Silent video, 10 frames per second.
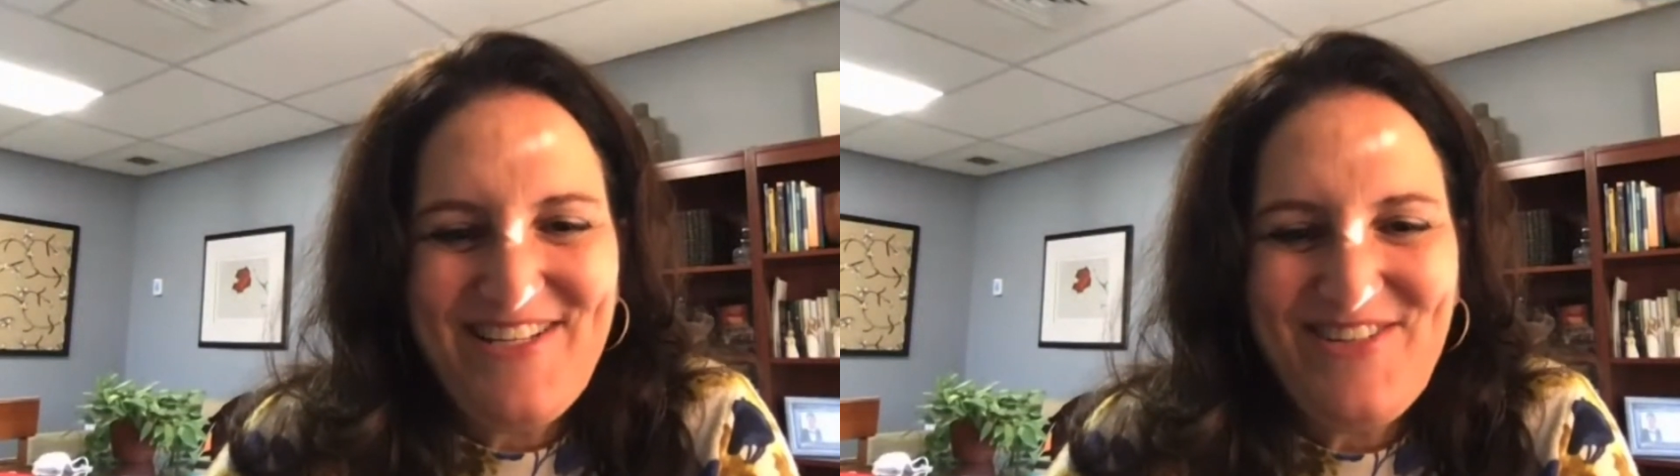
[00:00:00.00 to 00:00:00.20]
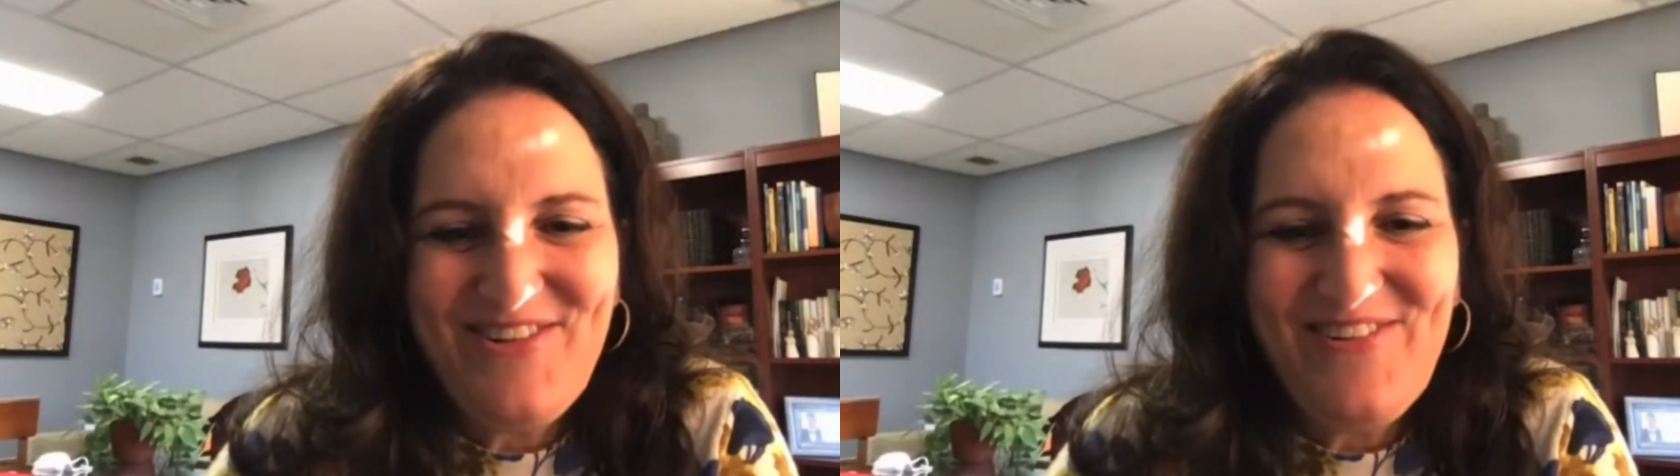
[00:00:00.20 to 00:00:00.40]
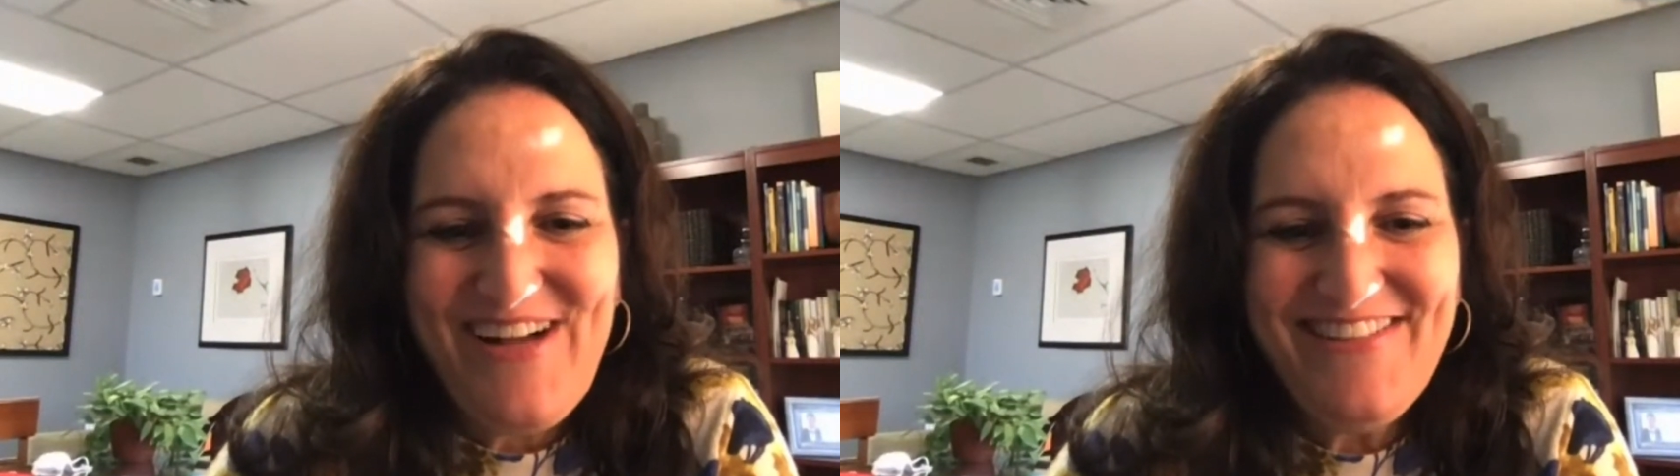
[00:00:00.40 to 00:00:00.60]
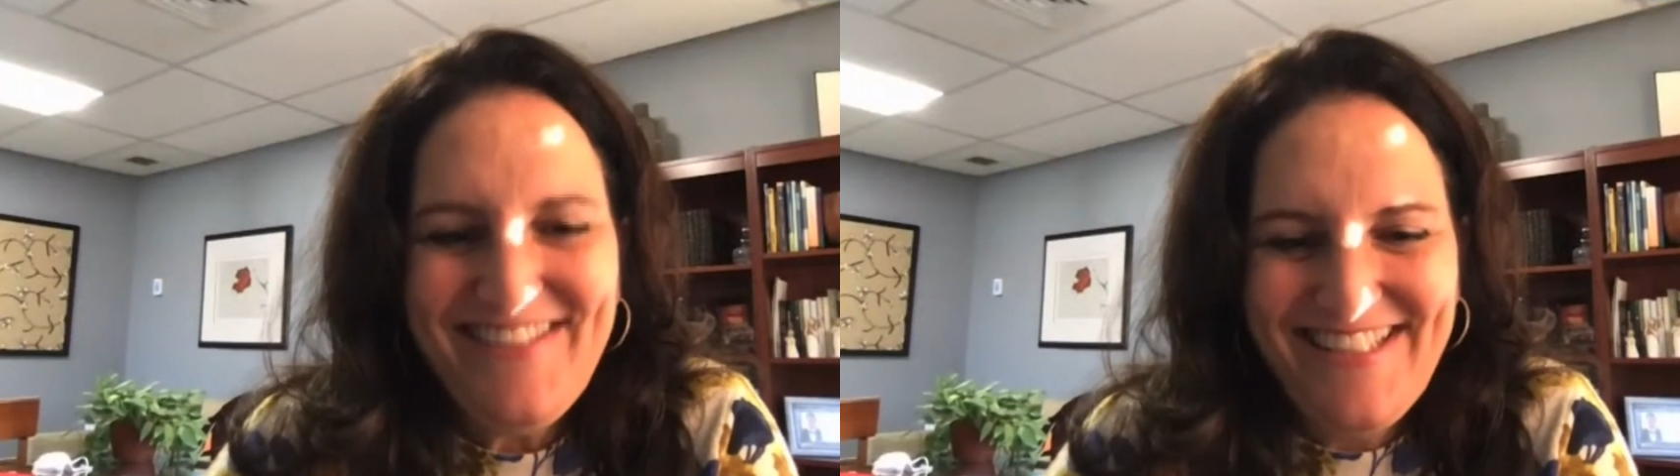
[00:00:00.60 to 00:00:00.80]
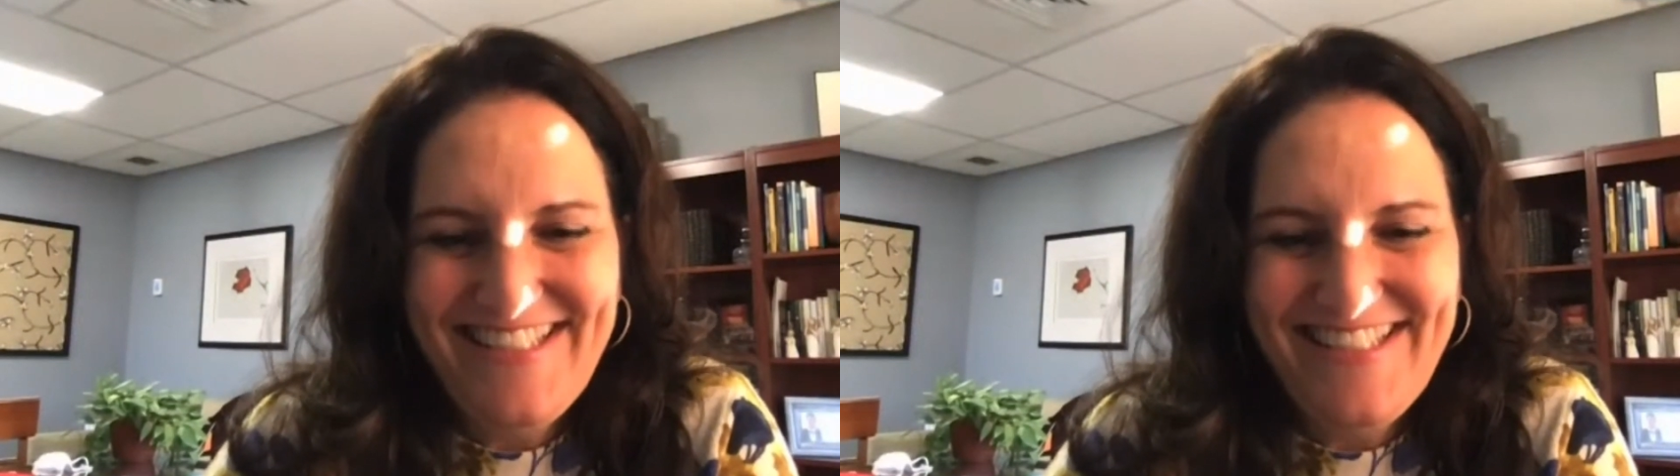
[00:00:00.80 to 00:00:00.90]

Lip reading: doing well?